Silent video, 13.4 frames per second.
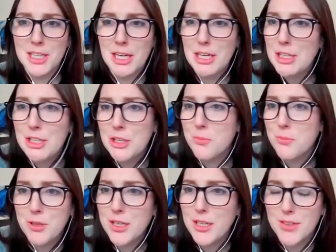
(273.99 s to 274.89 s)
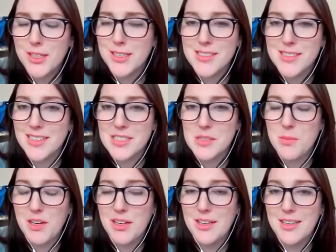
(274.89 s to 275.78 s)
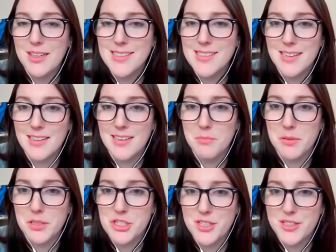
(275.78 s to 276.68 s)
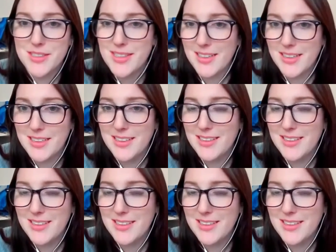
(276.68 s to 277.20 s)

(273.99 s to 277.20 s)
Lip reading: like your previous experience and ambitions, like.